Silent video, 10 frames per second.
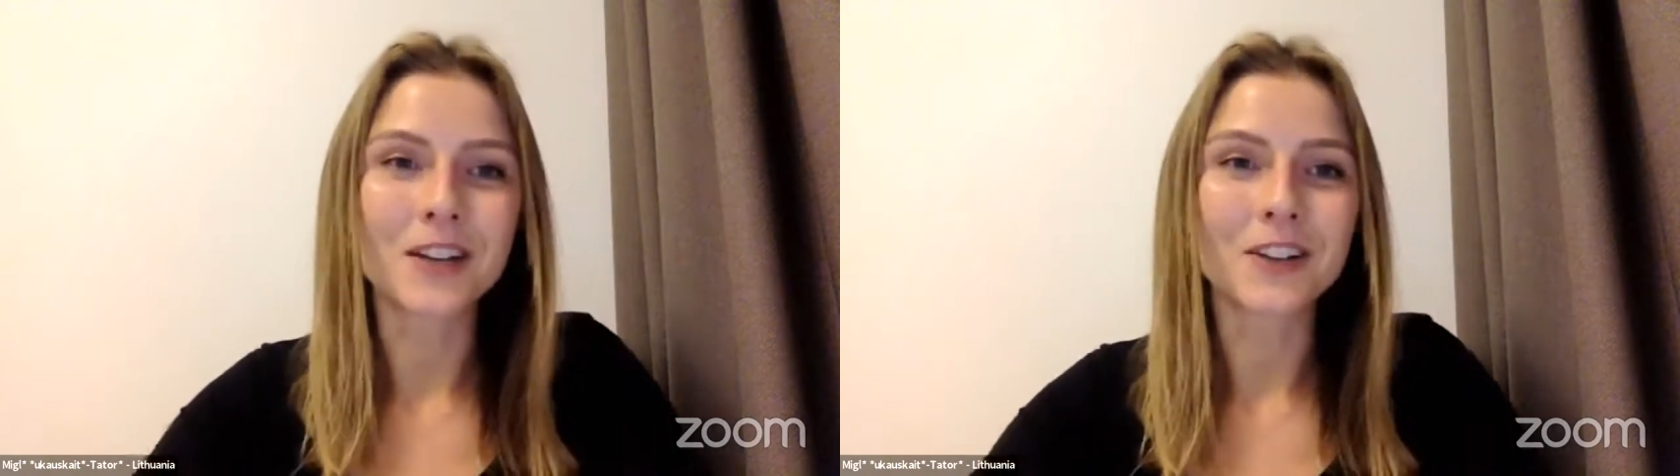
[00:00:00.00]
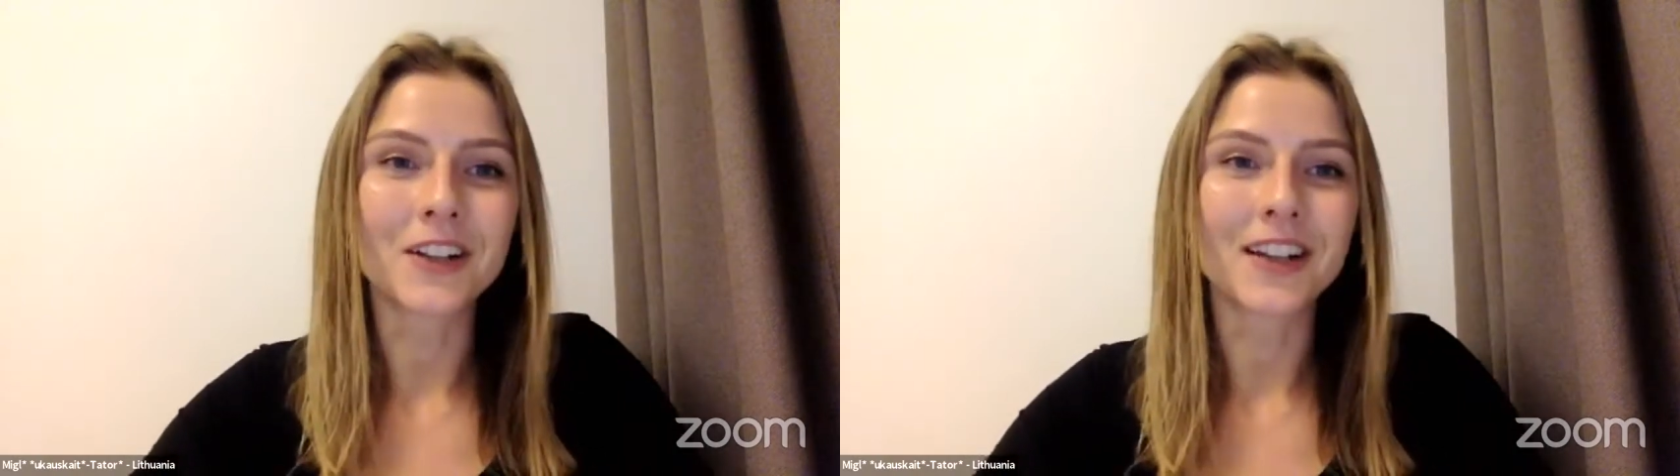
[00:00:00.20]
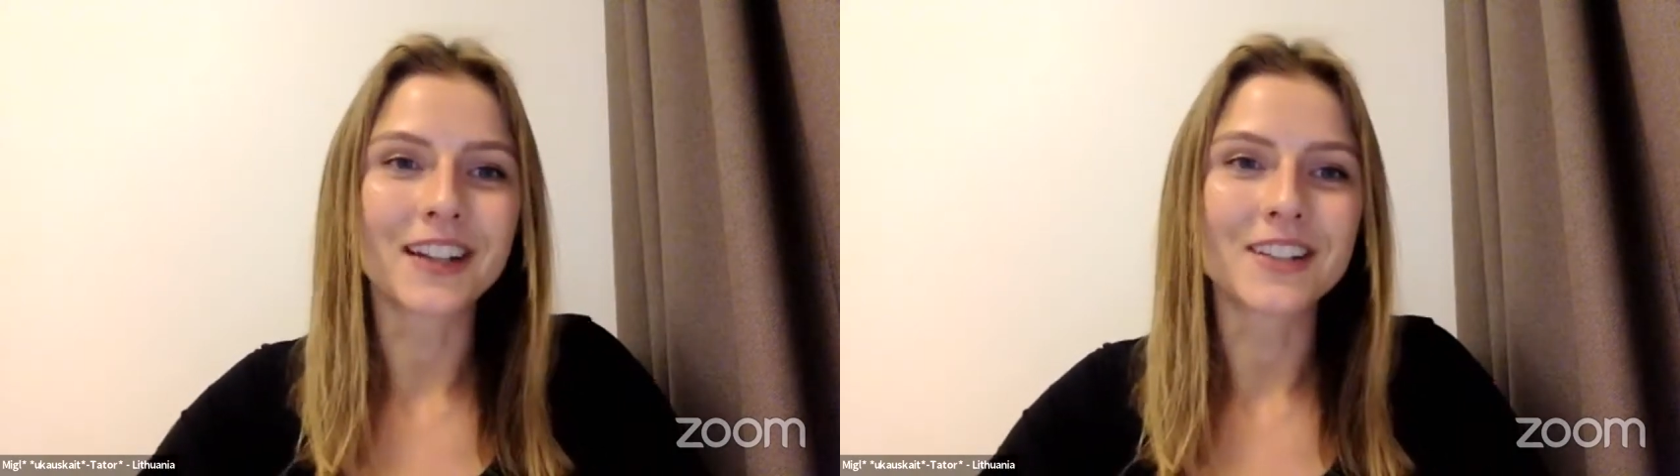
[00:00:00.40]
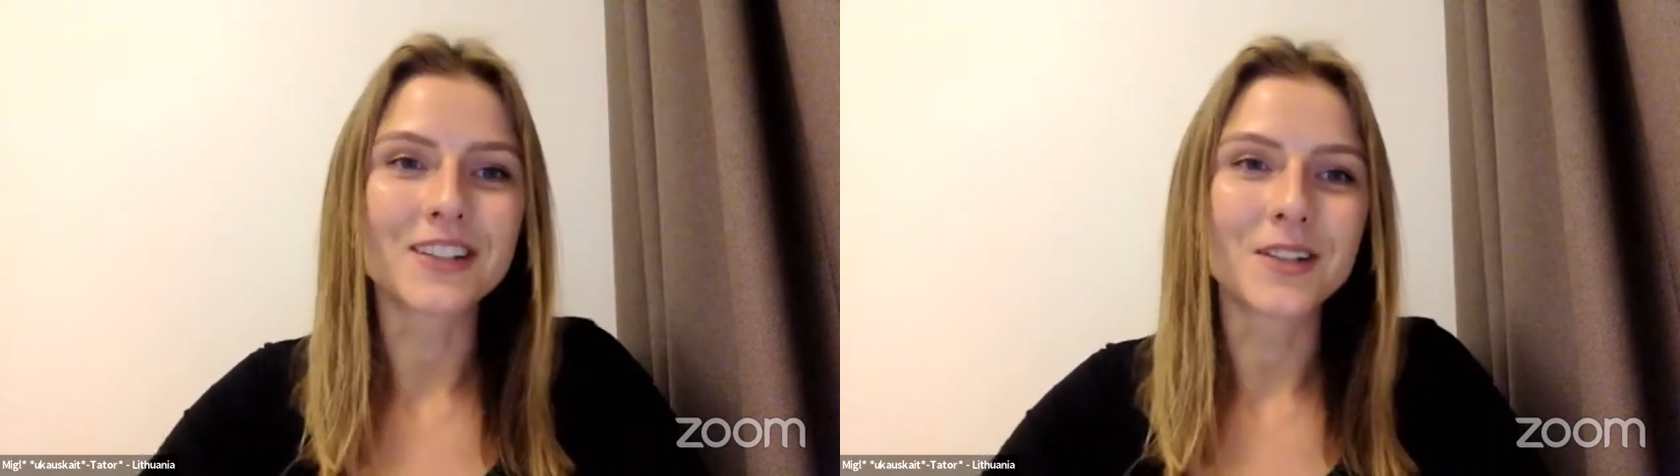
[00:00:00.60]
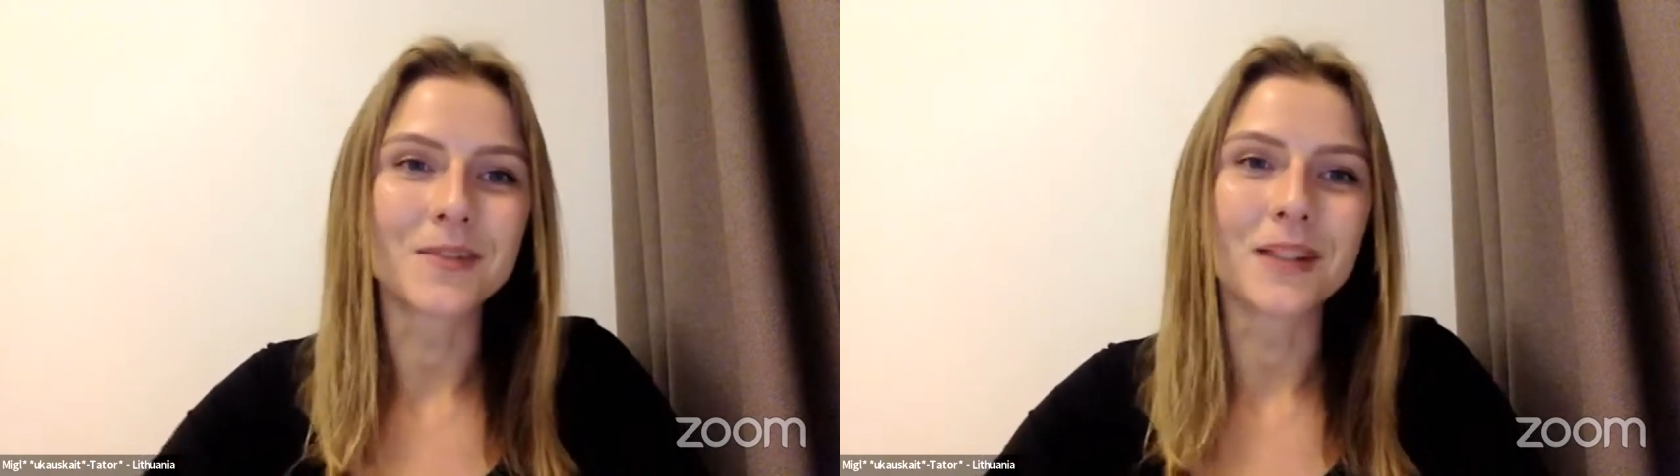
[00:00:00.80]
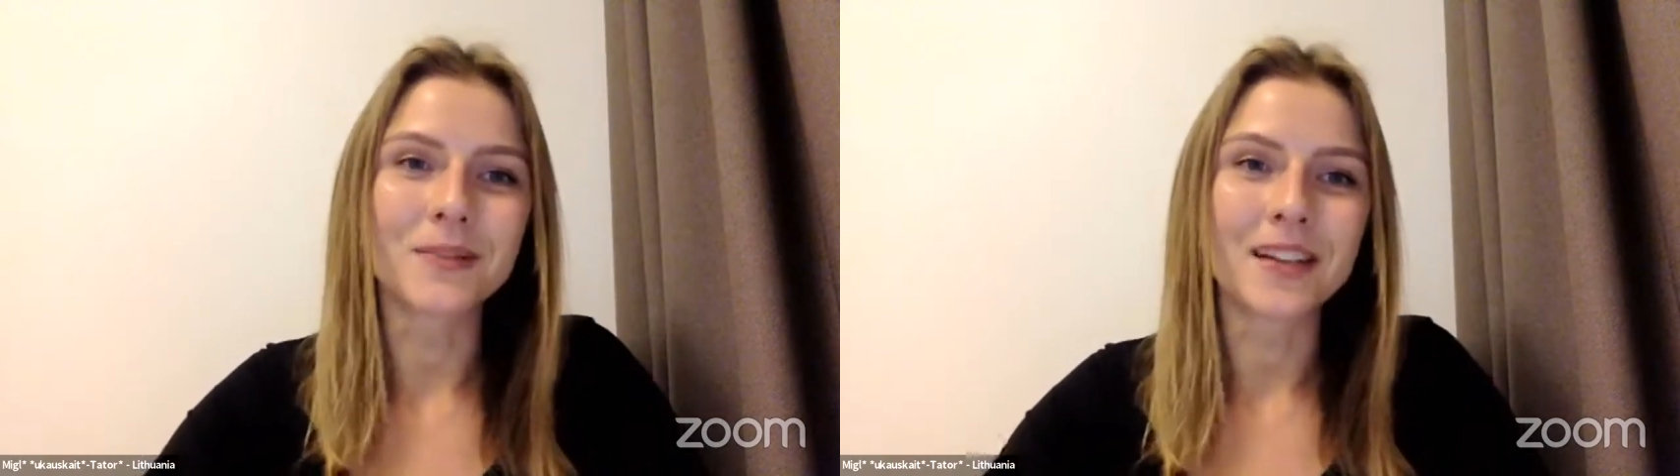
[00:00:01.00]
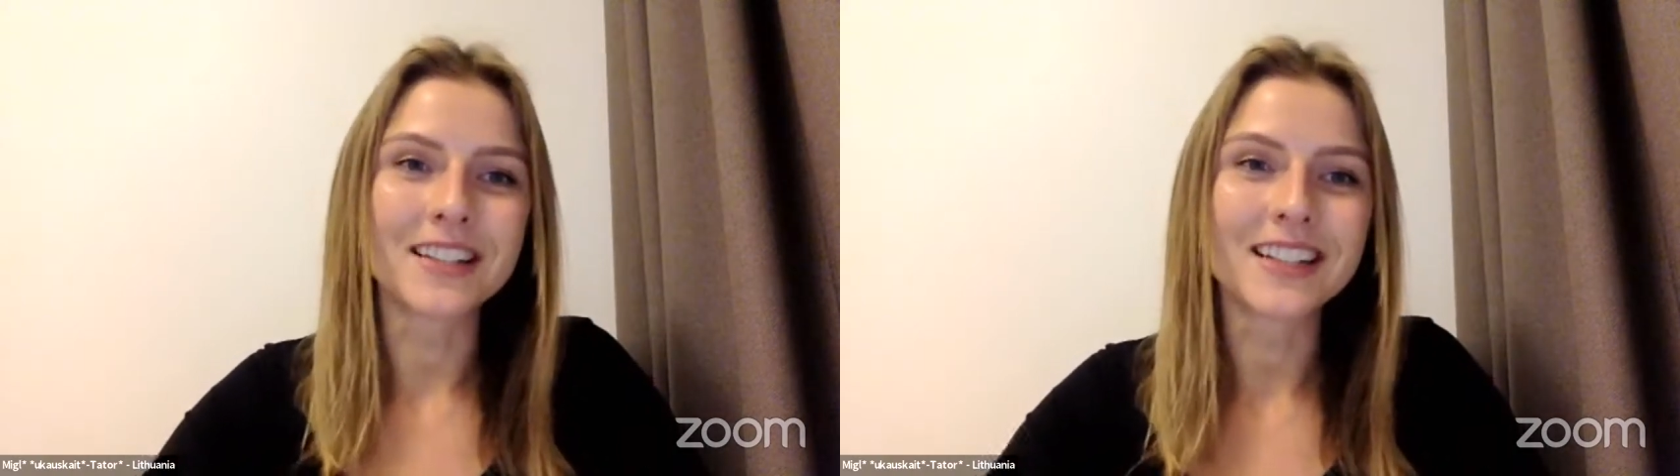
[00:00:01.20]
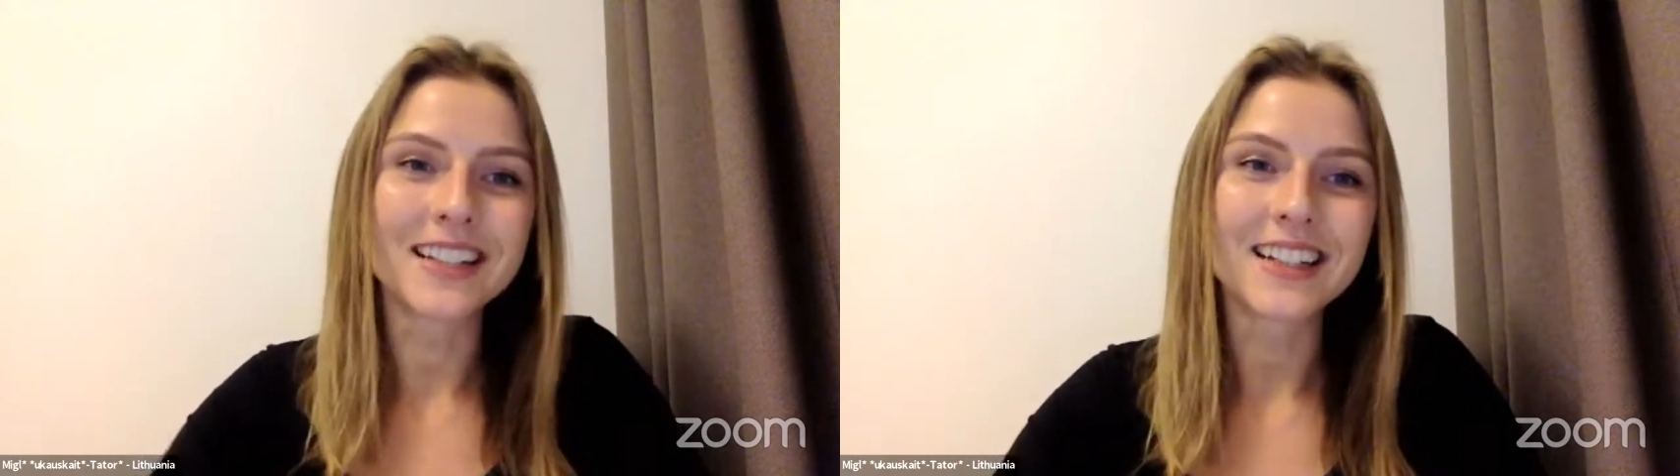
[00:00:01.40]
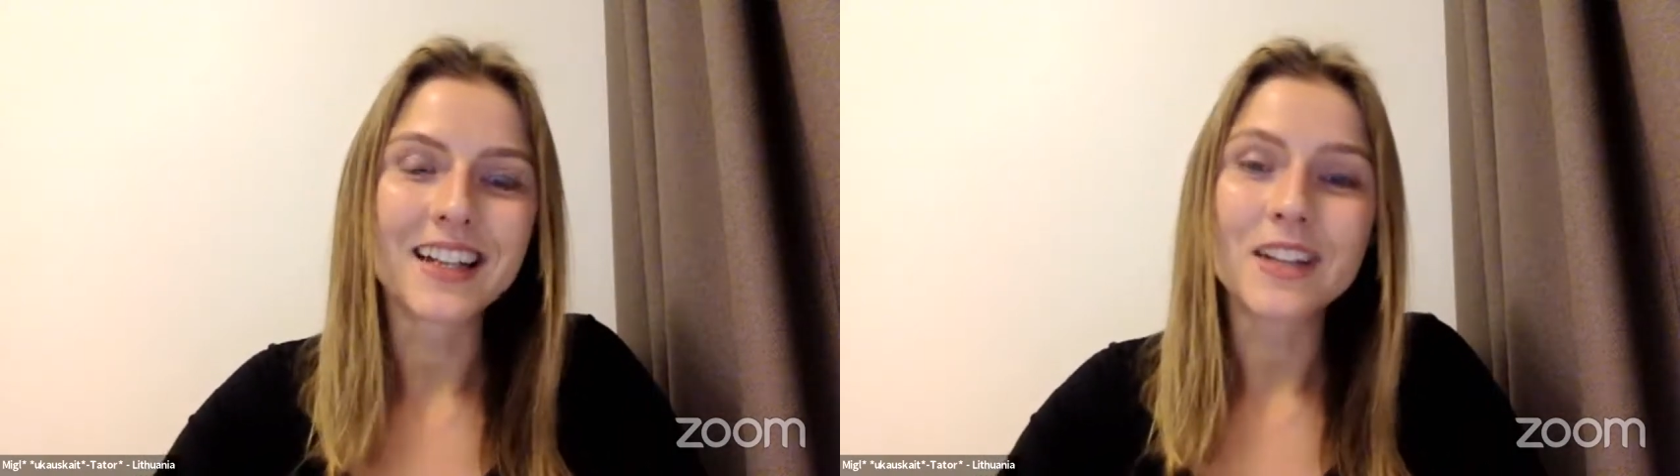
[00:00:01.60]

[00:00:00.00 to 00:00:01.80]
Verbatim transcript: are looking into implementing,